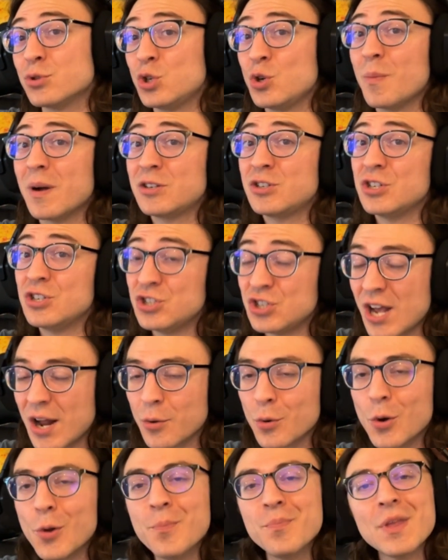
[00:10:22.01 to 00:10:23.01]
too much in
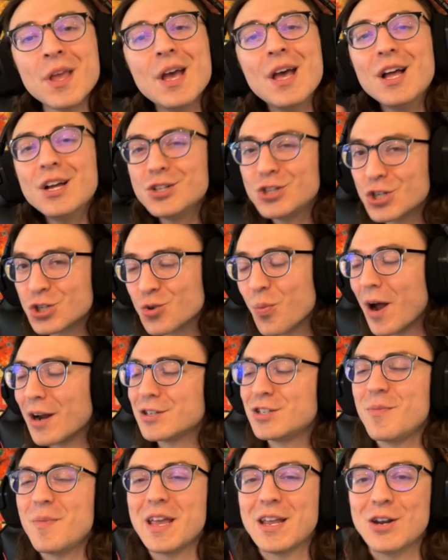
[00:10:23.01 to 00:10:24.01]
general. Just
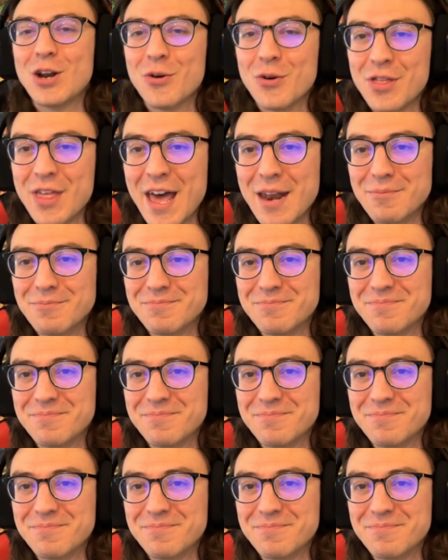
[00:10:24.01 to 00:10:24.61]
wanted to make a note of that.